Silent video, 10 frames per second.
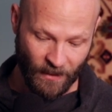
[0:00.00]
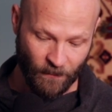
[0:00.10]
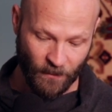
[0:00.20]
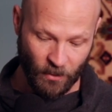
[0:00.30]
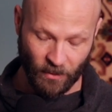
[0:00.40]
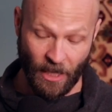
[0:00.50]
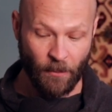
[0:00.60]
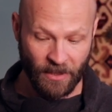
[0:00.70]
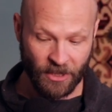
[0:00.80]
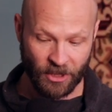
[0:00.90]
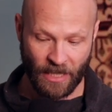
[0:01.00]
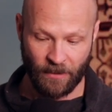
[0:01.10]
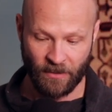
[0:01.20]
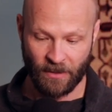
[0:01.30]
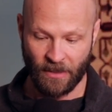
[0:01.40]
for you will not be
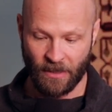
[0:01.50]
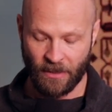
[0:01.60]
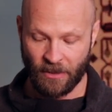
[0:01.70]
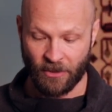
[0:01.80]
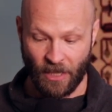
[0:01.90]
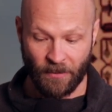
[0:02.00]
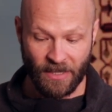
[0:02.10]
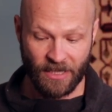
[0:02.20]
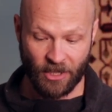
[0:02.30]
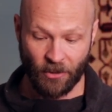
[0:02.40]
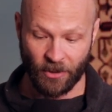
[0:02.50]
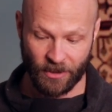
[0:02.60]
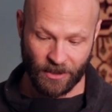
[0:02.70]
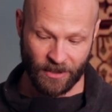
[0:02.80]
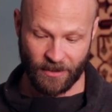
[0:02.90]
ashamed. Do not be
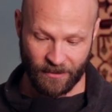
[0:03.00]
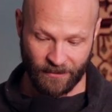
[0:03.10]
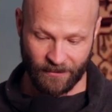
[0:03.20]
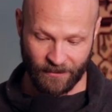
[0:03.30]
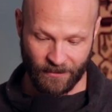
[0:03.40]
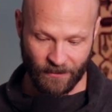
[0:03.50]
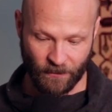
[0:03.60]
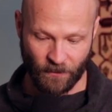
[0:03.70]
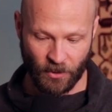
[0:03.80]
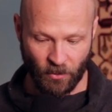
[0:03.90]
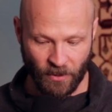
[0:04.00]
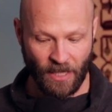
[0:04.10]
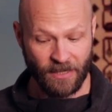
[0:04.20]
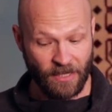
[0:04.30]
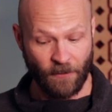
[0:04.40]
discouraged for you will
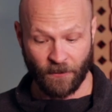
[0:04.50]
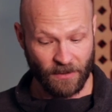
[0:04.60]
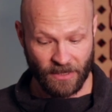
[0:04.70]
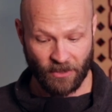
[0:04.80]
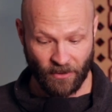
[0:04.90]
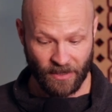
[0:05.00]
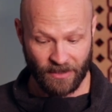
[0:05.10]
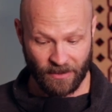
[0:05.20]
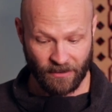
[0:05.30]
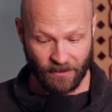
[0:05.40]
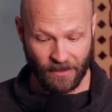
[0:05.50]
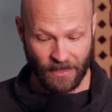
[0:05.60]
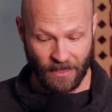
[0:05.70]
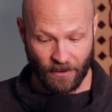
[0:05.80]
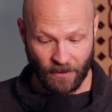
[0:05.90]
not suffer disgrace.
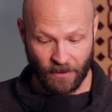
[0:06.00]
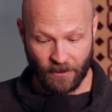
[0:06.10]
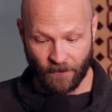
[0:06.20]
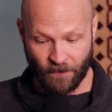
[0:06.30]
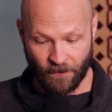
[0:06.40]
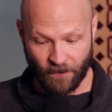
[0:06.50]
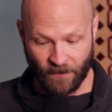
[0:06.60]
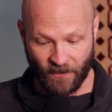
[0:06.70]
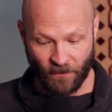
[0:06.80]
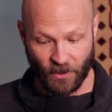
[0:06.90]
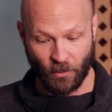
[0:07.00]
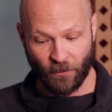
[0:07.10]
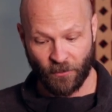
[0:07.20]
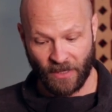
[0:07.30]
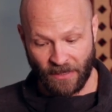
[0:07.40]
For you will
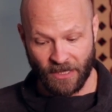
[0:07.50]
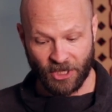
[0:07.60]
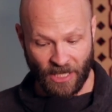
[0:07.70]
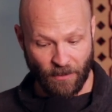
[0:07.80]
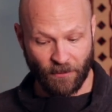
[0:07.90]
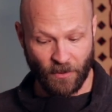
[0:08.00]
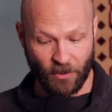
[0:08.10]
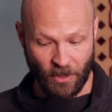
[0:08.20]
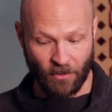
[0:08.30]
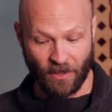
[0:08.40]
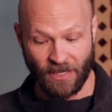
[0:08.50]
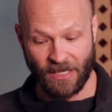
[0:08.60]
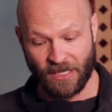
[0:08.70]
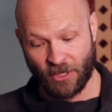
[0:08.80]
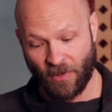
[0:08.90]
forget the shame of your youth and the
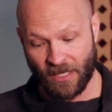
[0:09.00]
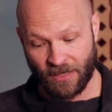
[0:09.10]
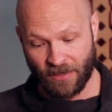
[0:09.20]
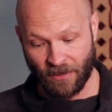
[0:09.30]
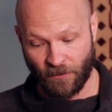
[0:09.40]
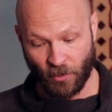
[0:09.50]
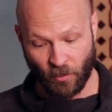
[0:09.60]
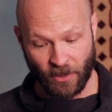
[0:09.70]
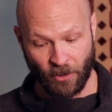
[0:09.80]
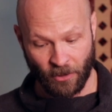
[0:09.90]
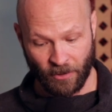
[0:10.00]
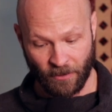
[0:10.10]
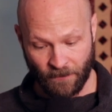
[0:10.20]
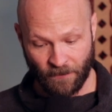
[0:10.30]
disgrace of your widowhood.